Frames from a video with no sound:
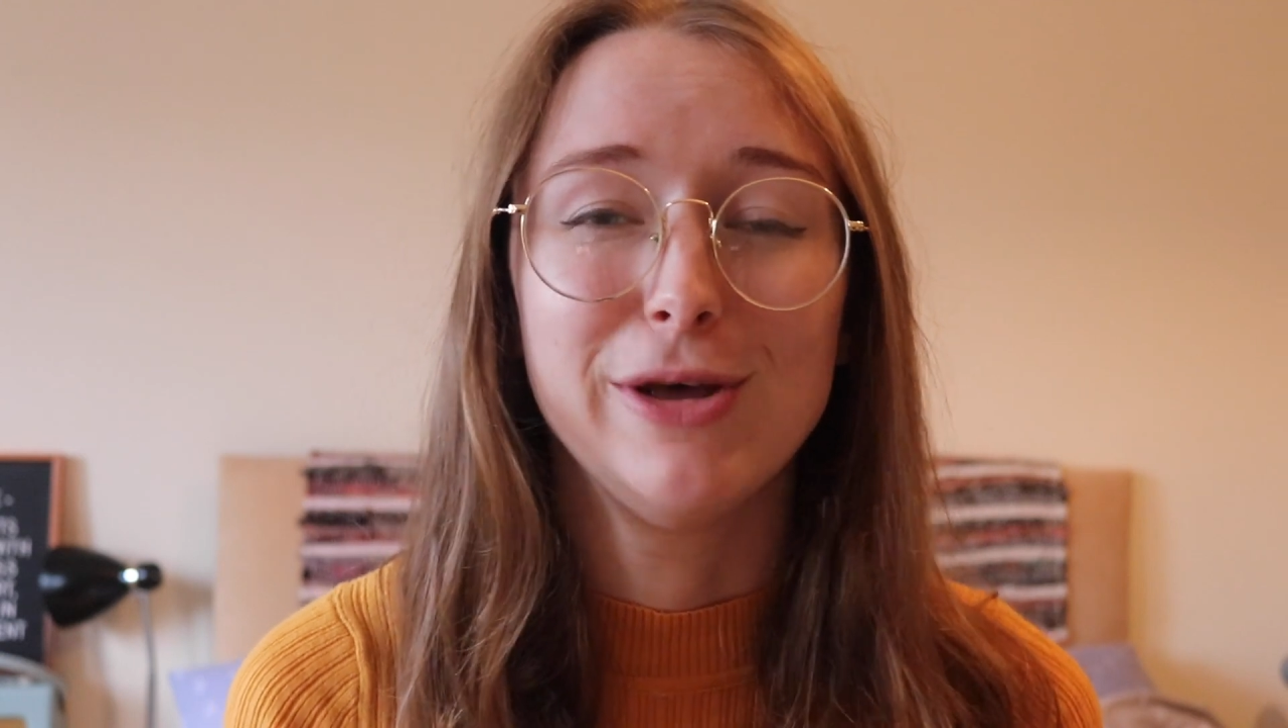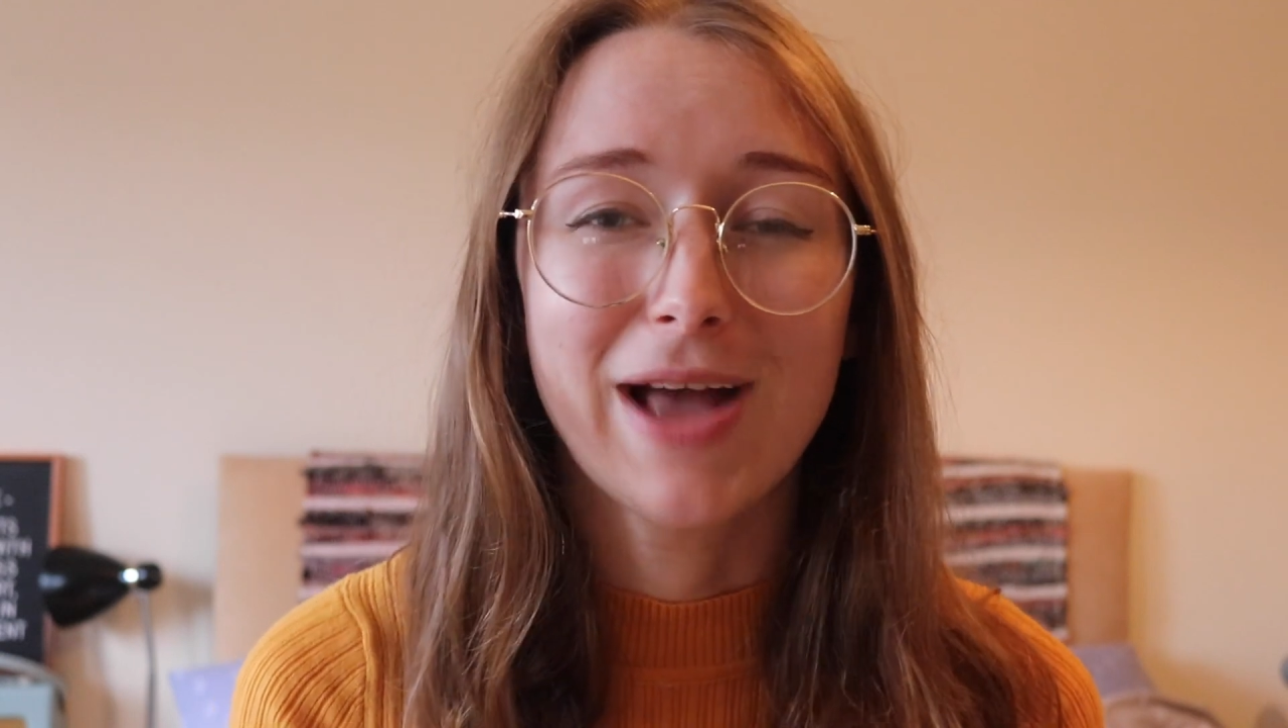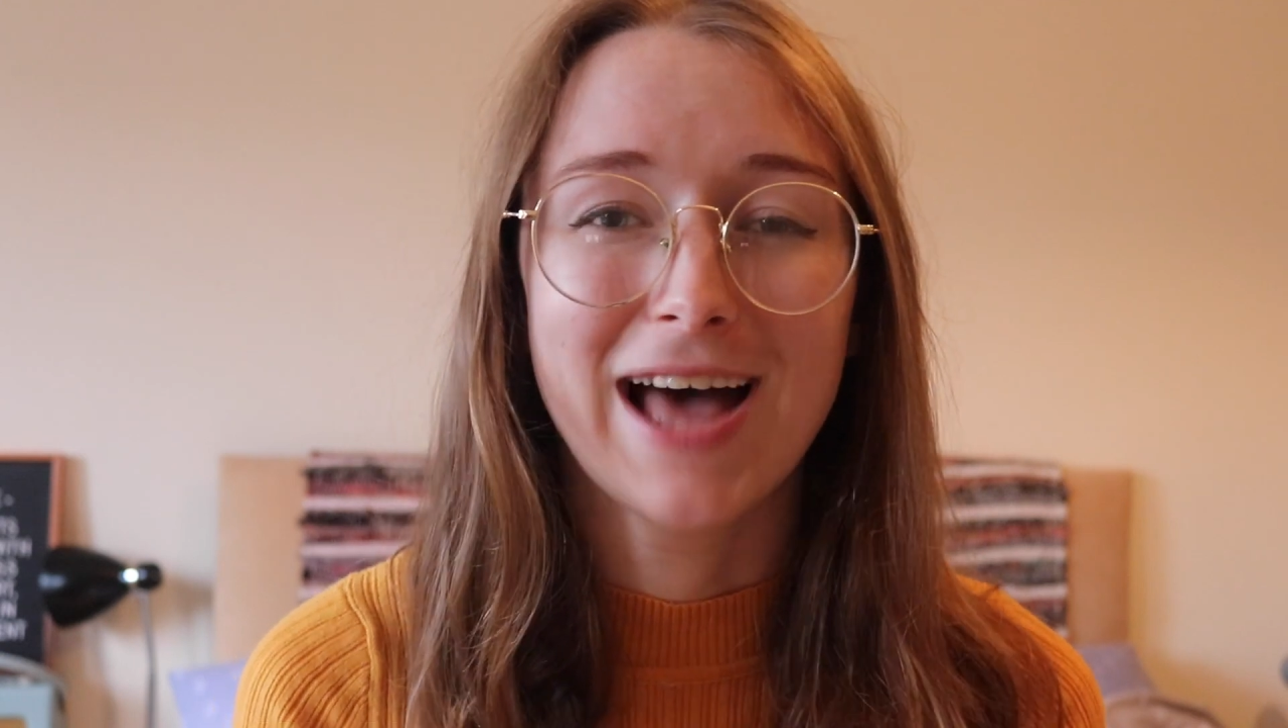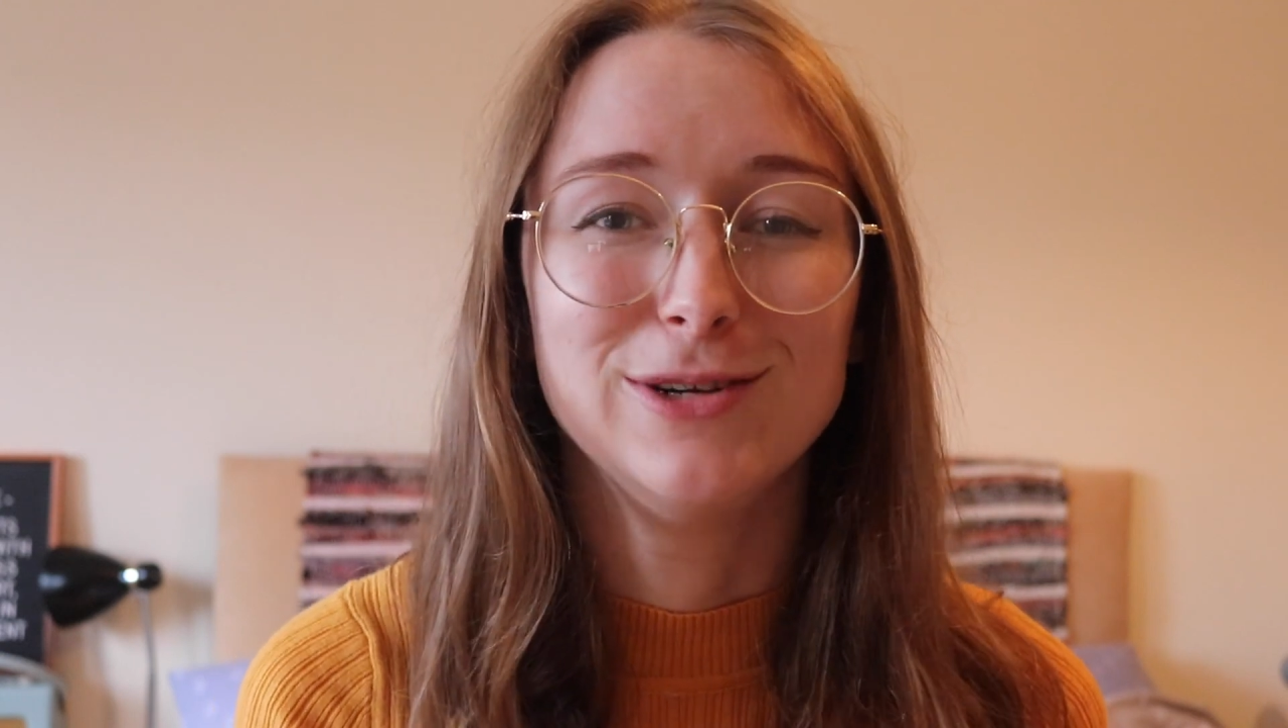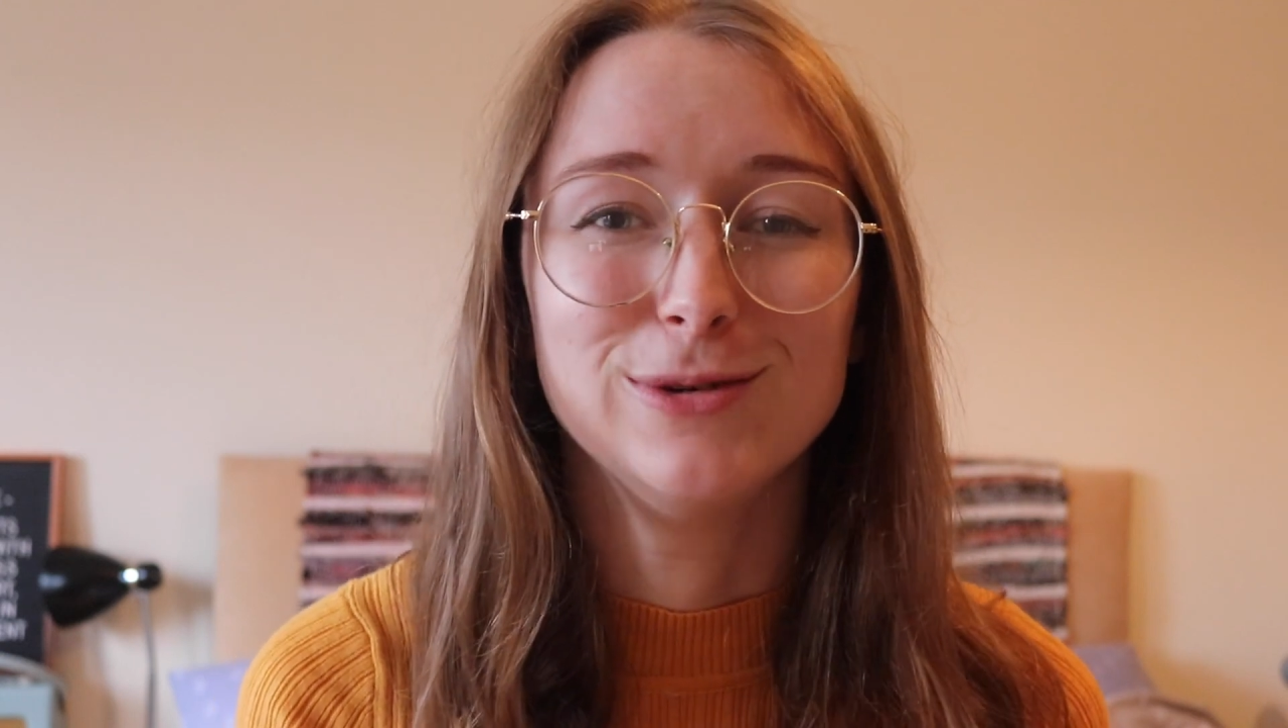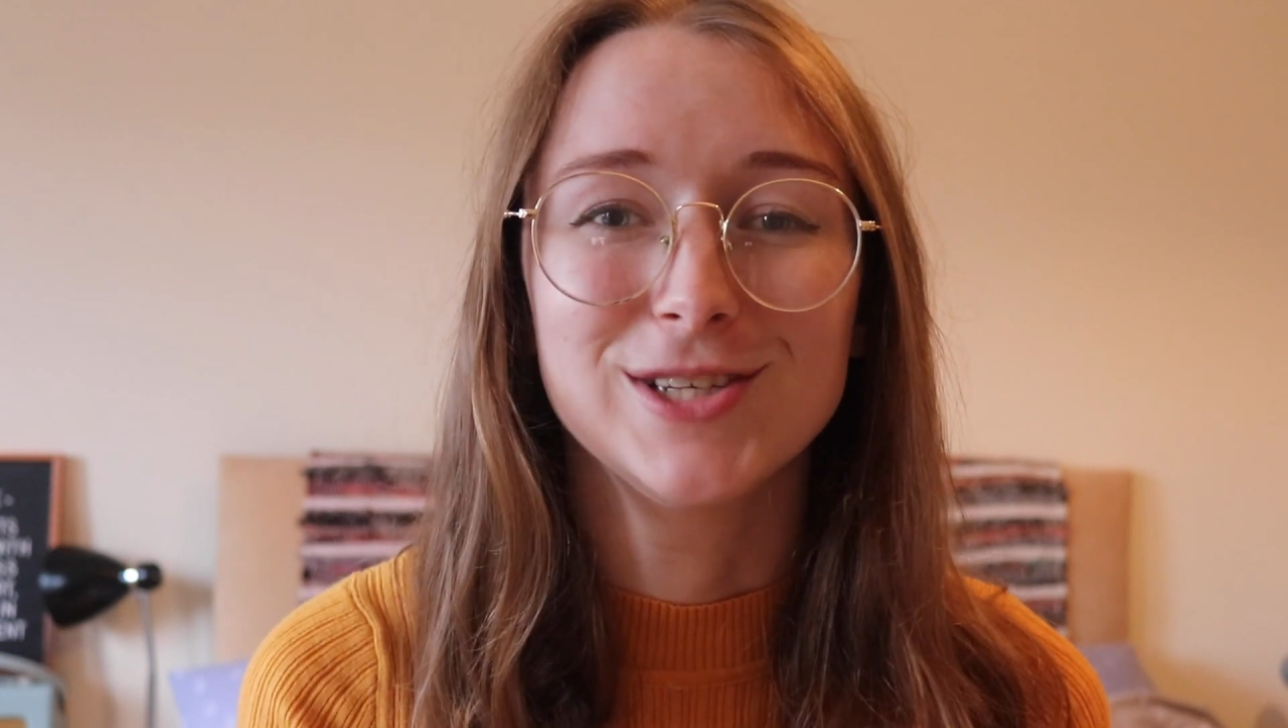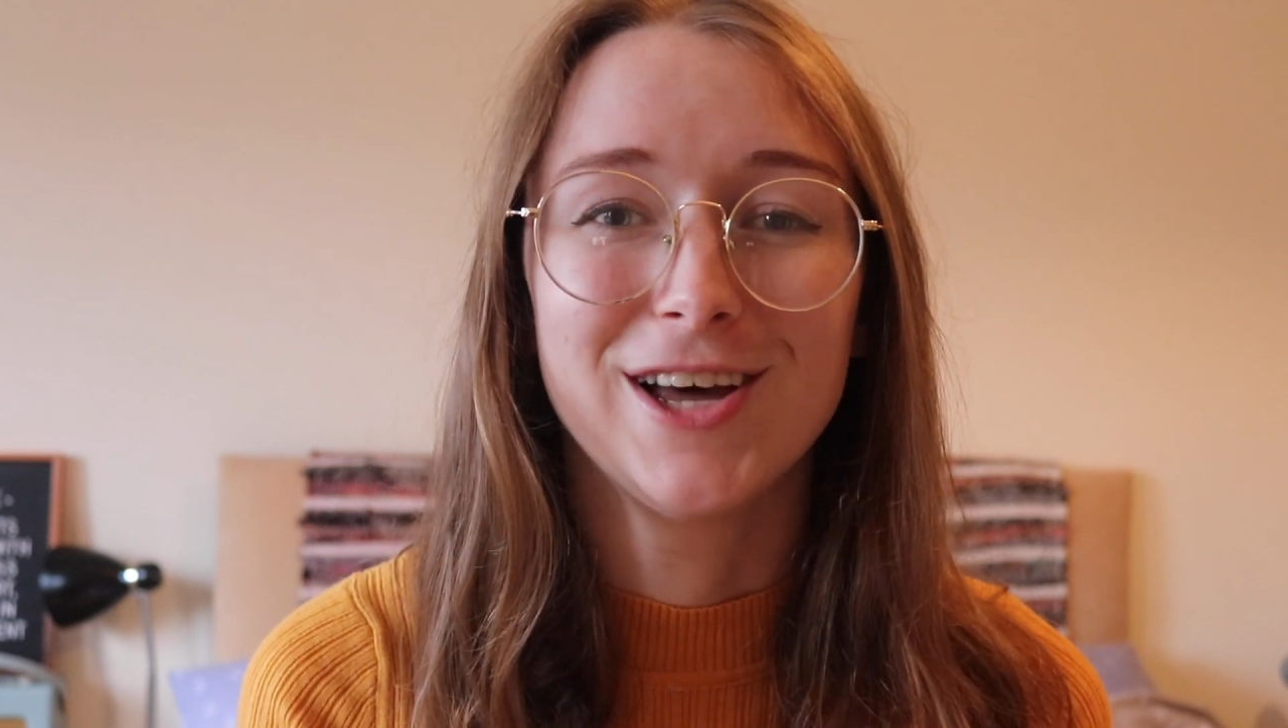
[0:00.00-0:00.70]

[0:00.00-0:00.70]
your candles